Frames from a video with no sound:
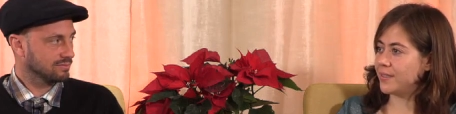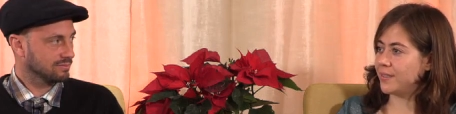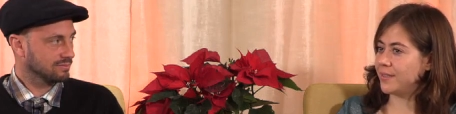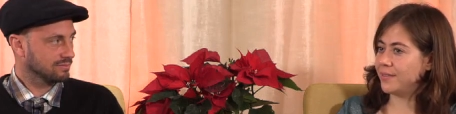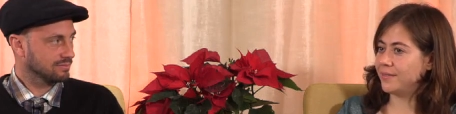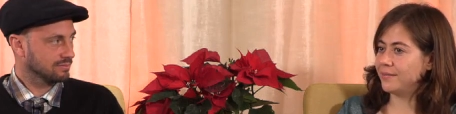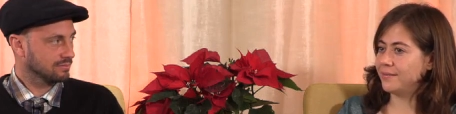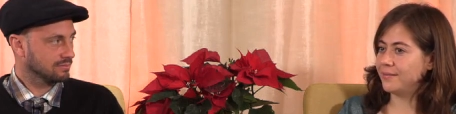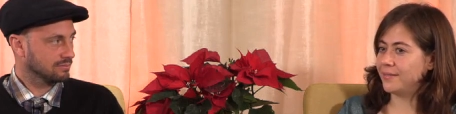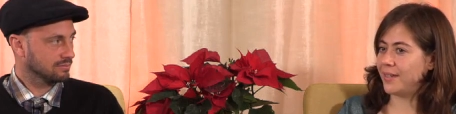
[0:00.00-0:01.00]
Speaker 1: see
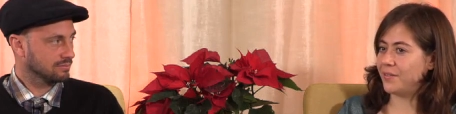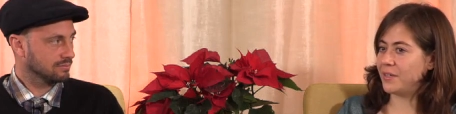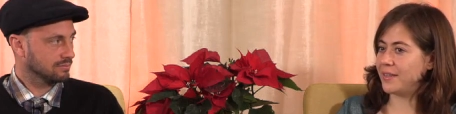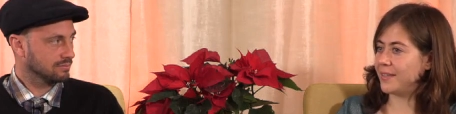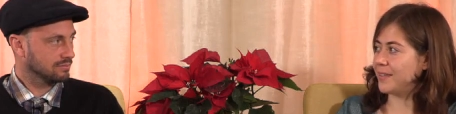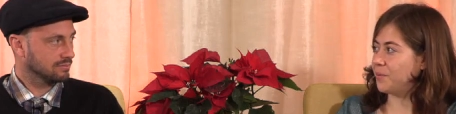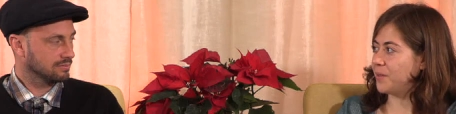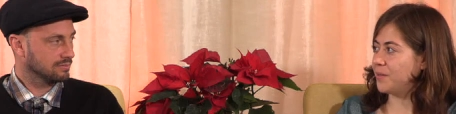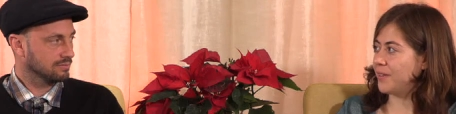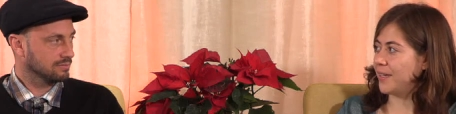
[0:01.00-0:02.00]
everything that
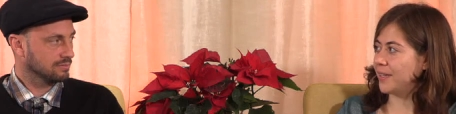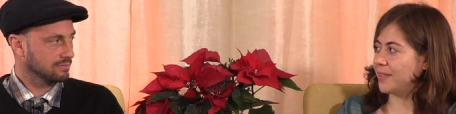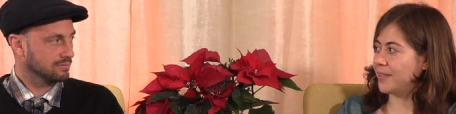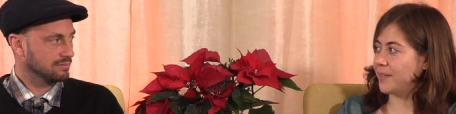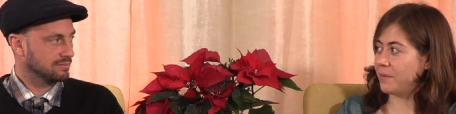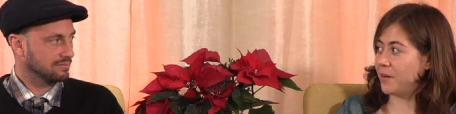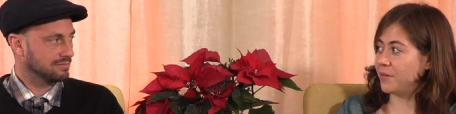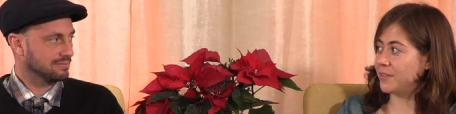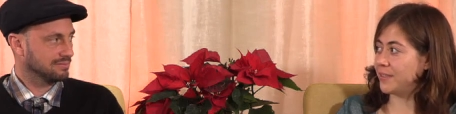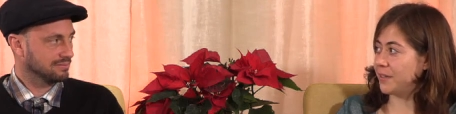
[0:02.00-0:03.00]
we don't like about
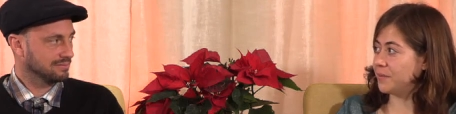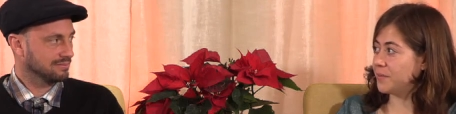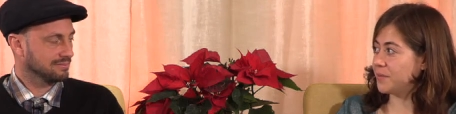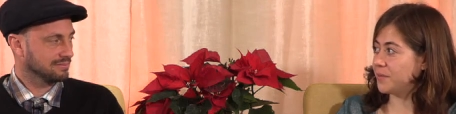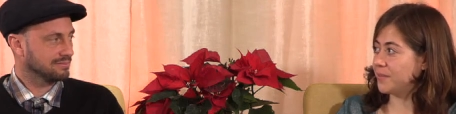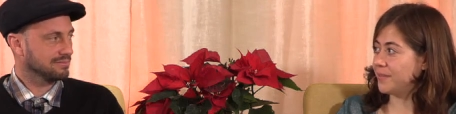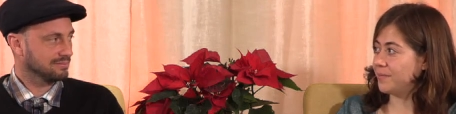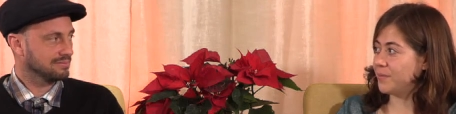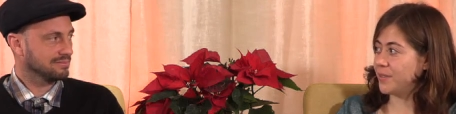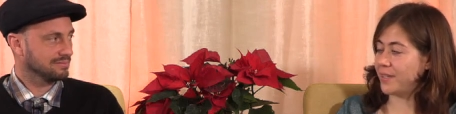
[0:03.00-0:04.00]
mm-hmm. ourselves
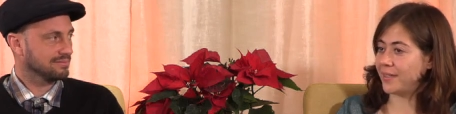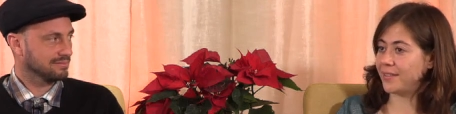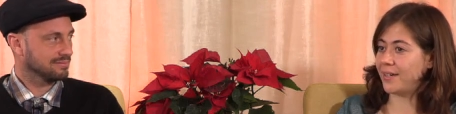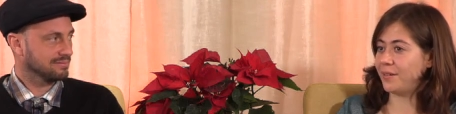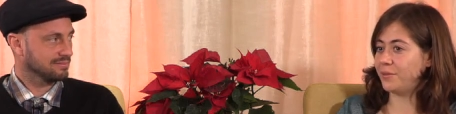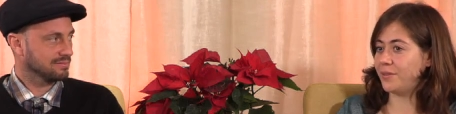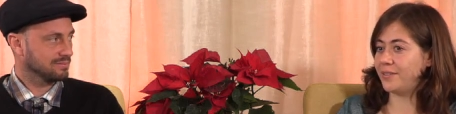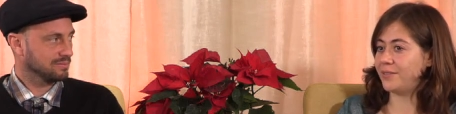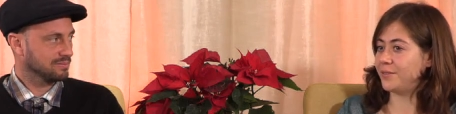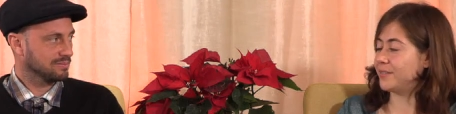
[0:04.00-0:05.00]
projected
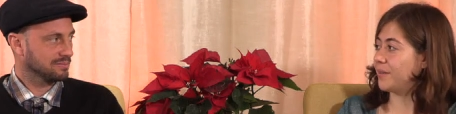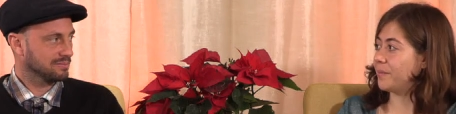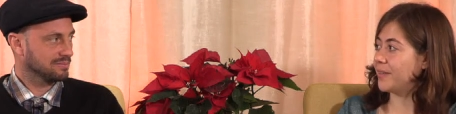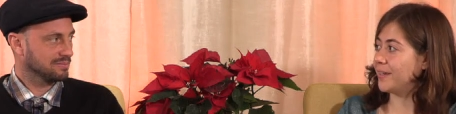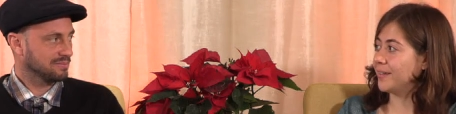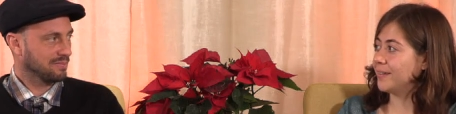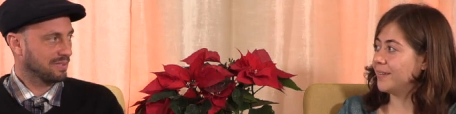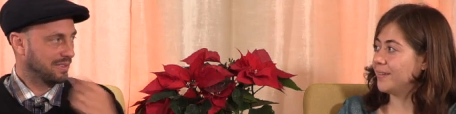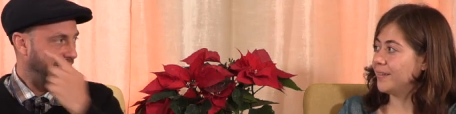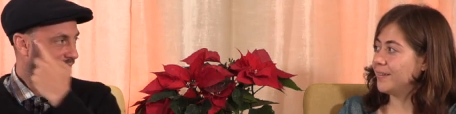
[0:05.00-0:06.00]
outwards or something.
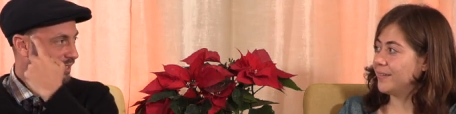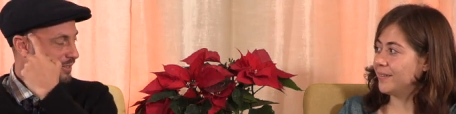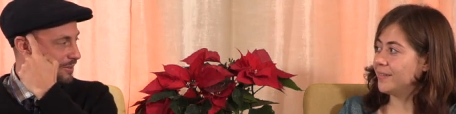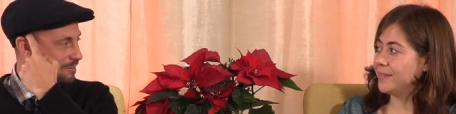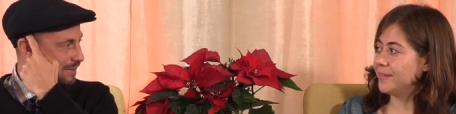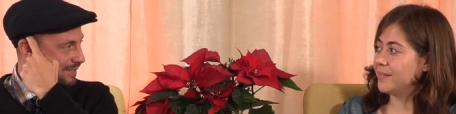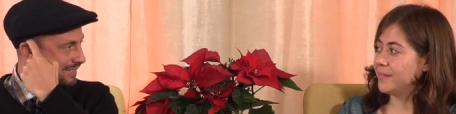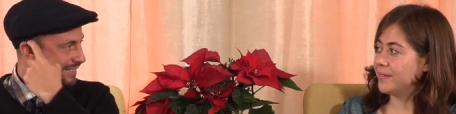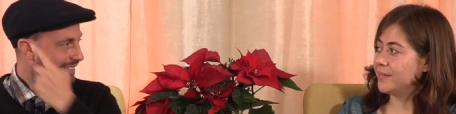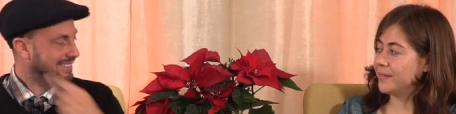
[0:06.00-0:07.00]
Speaker 2: Yeah,
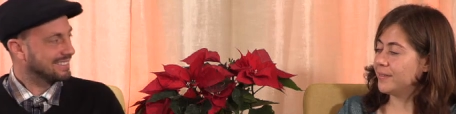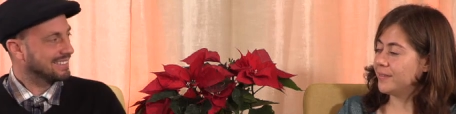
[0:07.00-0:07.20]
completely.